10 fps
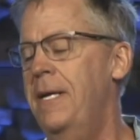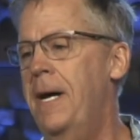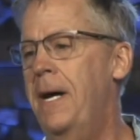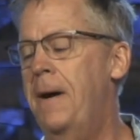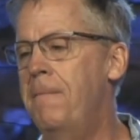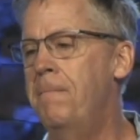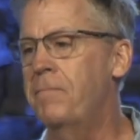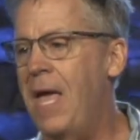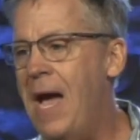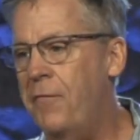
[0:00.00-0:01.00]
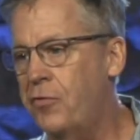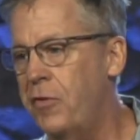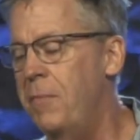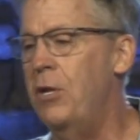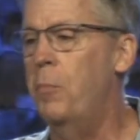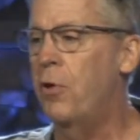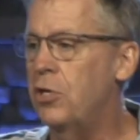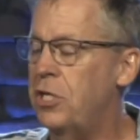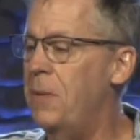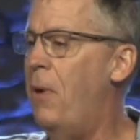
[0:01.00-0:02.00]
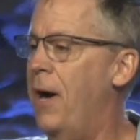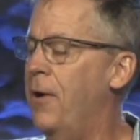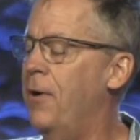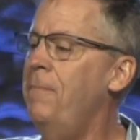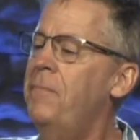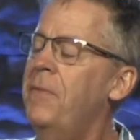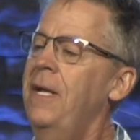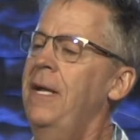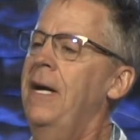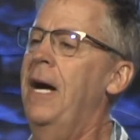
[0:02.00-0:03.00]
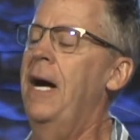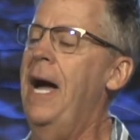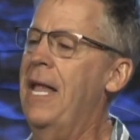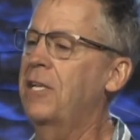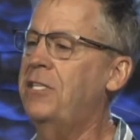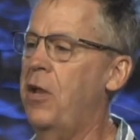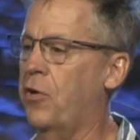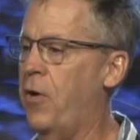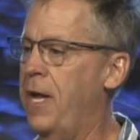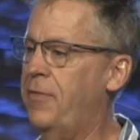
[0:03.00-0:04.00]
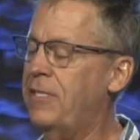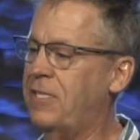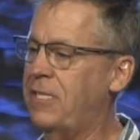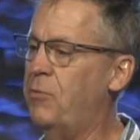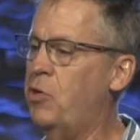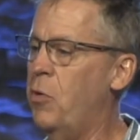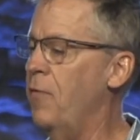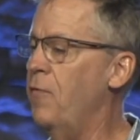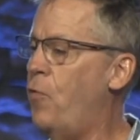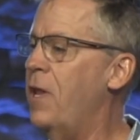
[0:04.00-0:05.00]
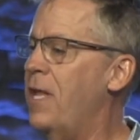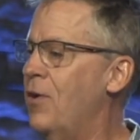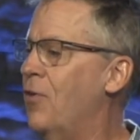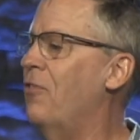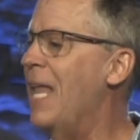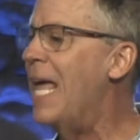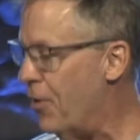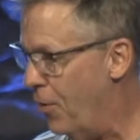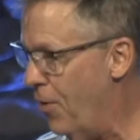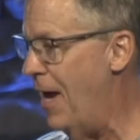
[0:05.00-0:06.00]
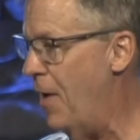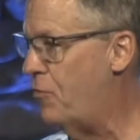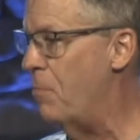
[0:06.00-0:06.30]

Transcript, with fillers: Um, after the Medo Persian Empire, uh, Alexander the Great, this is some 240 years later after